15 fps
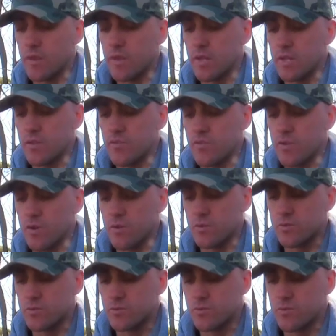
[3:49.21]
this
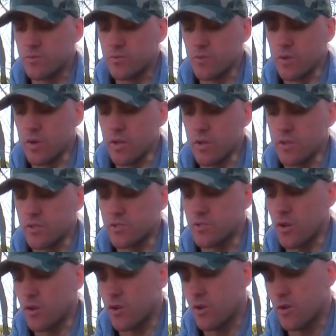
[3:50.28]
feels really
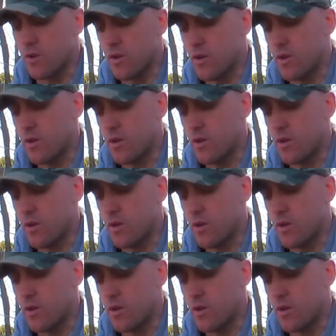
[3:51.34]
solid.